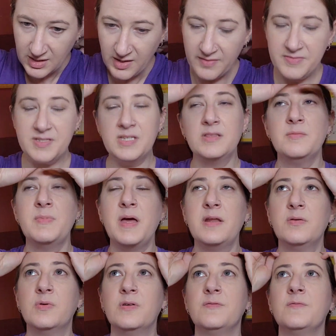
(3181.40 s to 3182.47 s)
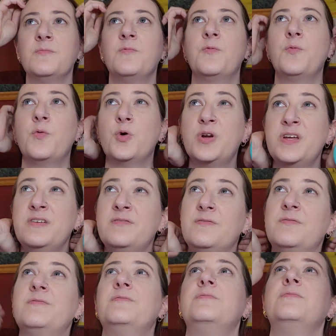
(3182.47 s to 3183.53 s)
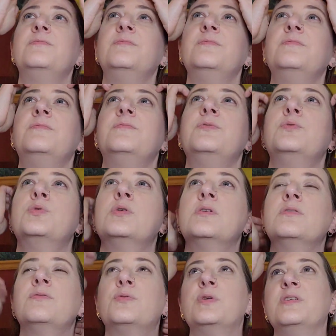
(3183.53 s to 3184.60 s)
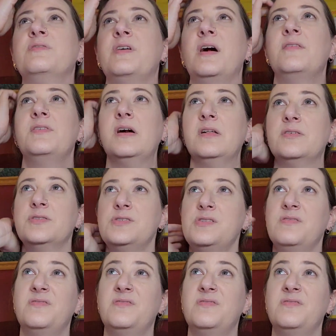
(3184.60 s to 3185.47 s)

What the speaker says: I've seen them anywhere from $45 to